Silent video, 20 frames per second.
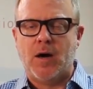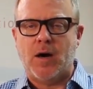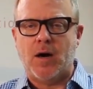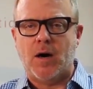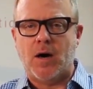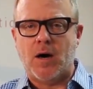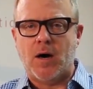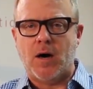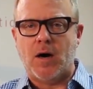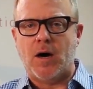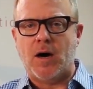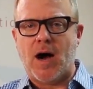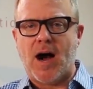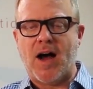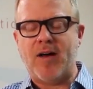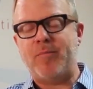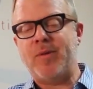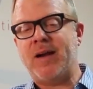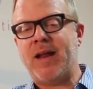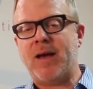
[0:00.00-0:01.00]

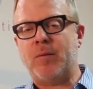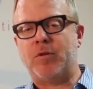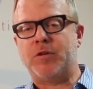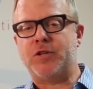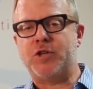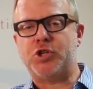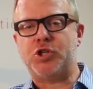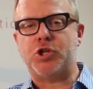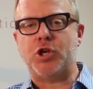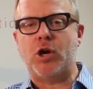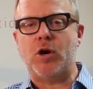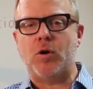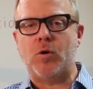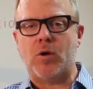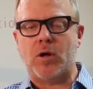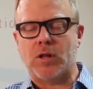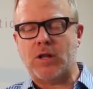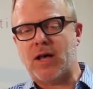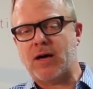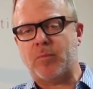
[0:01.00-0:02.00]
I've been able to
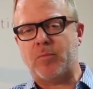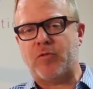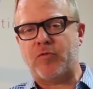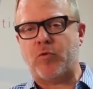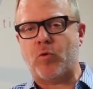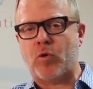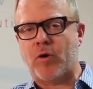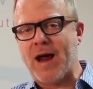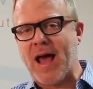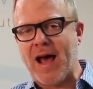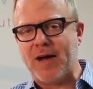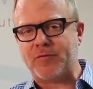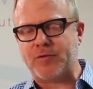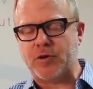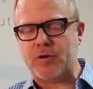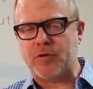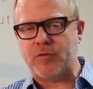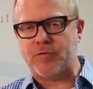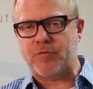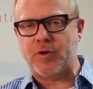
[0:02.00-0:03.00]
show a lot of before and
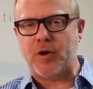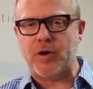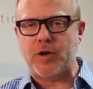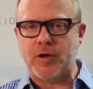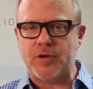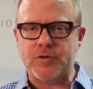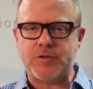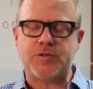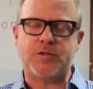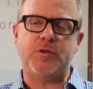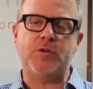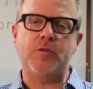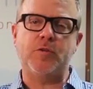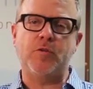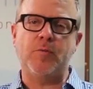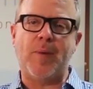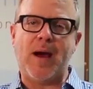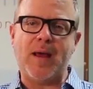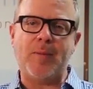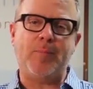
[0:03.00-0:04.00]
after photos
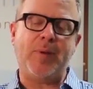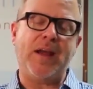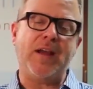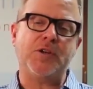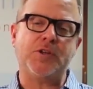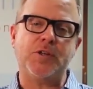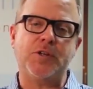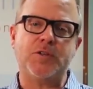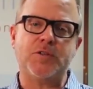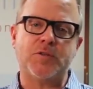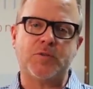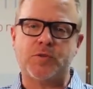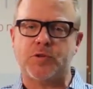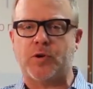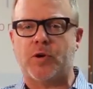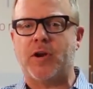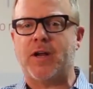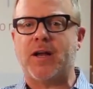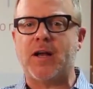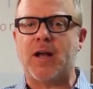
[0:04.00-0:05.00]
to my patients
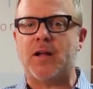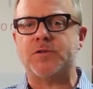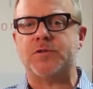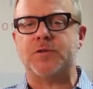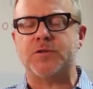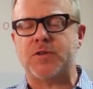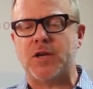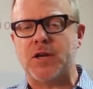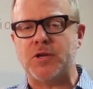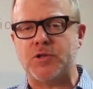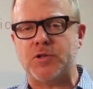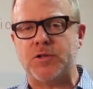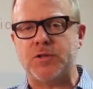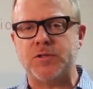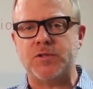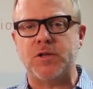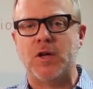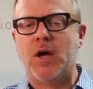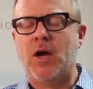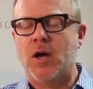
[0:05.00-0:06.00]
during
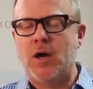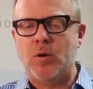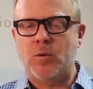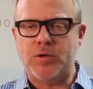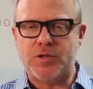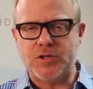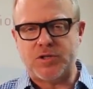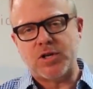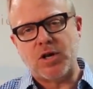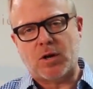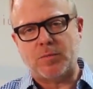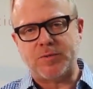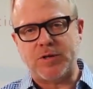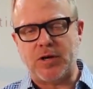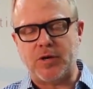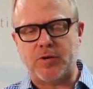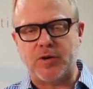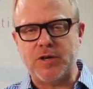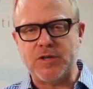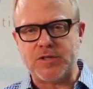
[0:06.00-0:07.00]
consultations, which has helped
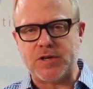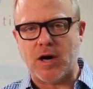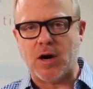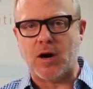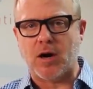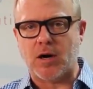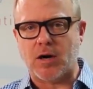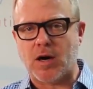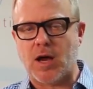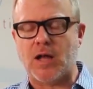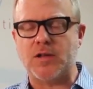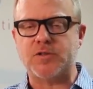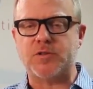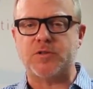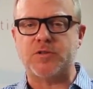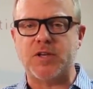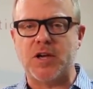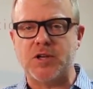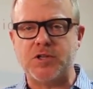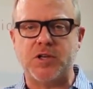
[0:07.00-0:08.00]
increase our
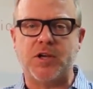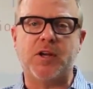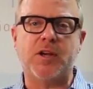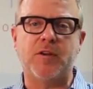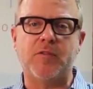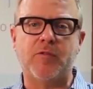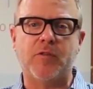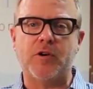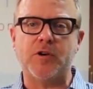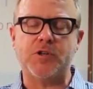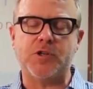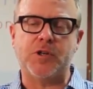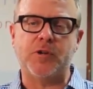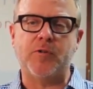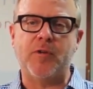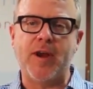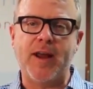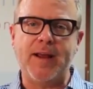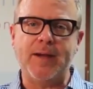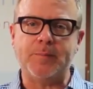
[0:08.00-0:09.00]
consultation conversion
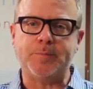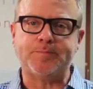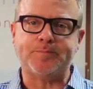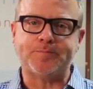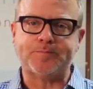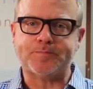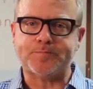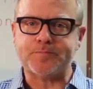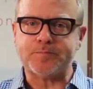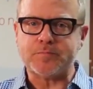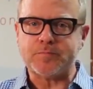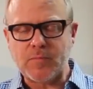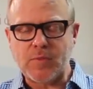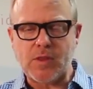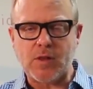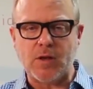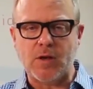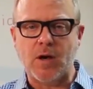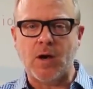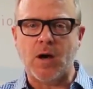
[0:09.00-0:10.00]
rate.
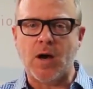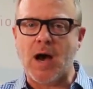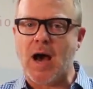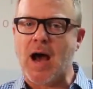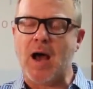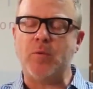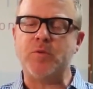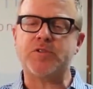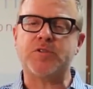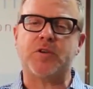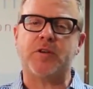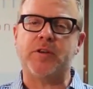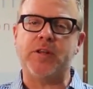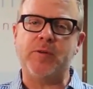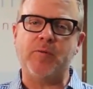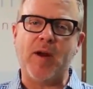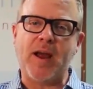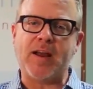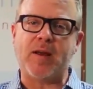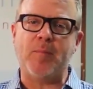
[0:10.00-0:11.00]
I would
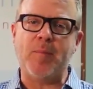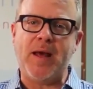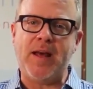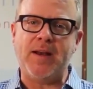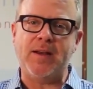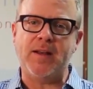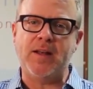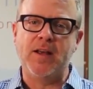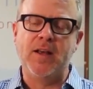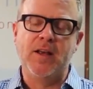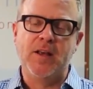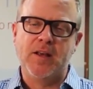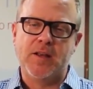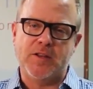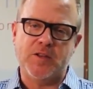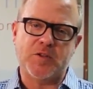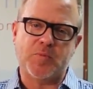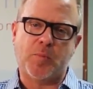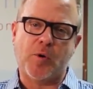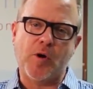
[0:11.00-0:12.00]
certainly recommend
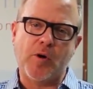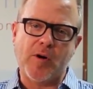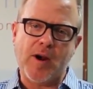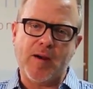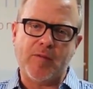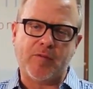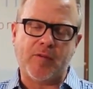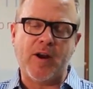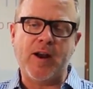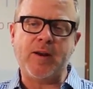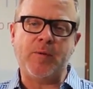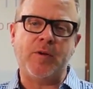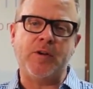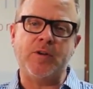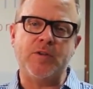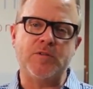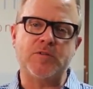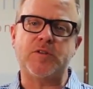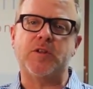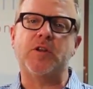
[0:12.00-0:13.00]
this program for anyone
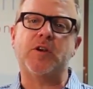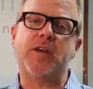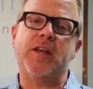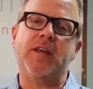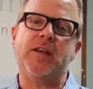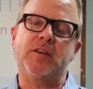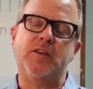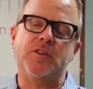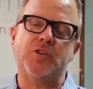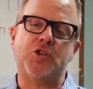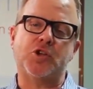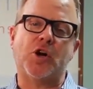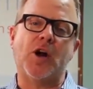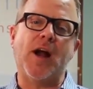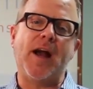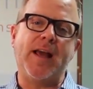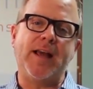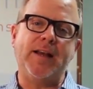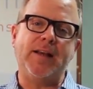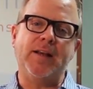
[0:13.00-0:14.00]
who's looking to
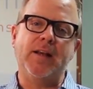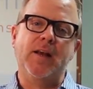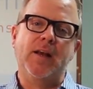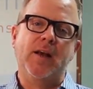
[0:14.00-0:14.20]
try and